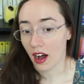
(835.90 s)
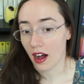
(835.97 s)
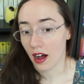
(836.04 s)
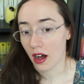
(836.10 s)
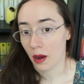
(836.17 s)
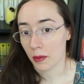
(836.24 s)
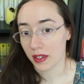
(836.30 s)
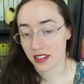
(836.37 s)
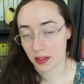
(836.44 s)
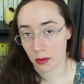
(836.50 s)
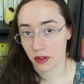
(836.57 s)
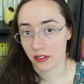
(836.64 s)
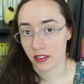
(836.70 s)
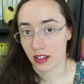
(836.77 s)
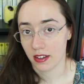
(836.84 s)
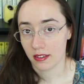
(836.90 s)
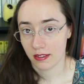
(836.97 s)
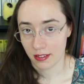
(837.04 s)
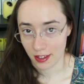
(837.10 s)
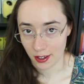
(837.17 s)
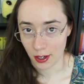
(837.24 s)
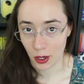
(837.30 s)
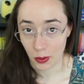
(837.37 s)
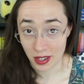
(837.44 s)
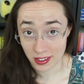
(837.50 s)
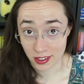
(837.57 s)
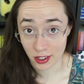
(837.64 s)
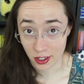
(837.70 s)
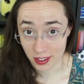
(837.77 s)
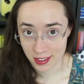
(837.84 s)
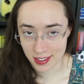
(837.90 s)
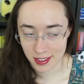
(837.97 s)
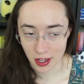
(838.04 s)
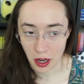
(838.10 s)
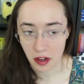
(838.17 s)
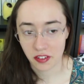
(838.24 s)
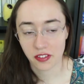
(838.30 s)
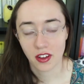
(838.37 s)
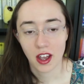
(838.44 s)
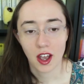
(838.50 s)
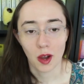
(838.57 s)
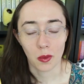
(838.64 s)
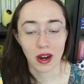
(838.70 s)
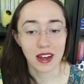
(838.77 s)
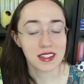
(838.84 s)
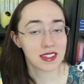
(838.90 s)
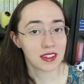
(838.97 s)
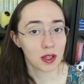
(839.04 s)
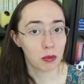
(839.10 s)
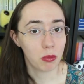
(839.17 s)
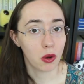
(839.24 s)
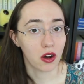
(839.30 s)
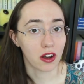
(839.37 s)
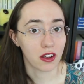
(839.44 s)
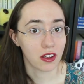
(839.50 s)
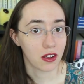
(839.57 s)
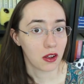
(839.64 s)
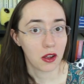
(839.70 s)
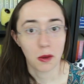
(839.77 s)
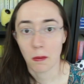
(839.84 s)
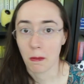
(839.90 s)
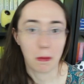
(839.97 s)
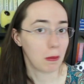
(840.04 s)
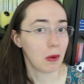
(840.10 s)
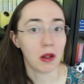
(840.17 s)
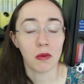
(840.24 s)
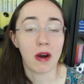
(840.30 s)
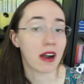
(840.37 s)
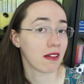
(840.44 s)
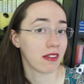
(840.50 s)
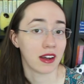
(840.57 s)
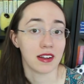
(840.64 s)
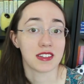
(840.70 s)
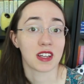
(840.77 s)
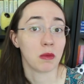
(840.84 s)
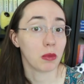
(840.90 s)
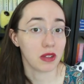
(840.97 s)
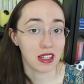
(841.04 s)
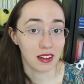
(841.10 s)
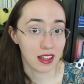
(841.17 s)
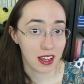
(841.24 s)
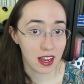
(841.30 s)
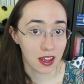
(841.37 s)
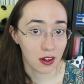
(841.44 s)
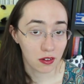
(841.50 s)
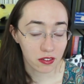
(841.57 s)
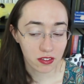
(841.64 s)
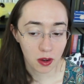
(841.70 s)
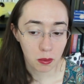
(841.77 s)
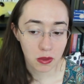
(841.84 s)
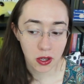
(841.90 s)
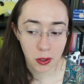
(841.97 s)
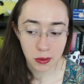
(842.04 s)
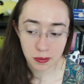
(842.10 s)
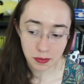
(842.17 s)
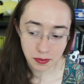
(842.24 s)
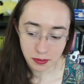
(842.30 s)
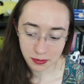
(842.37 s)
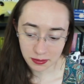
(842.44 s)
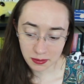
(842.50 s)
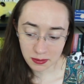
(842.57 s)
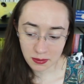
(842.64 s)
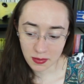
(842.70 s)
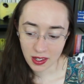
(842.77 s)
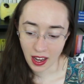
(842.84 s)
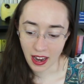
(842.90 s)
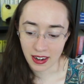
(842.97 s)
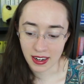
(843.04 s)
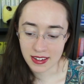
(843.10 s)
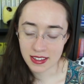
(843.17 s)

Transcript: um, and some of it, you know, is good stuff. Whereas in the book, a lot of that is completely hidden from you. And I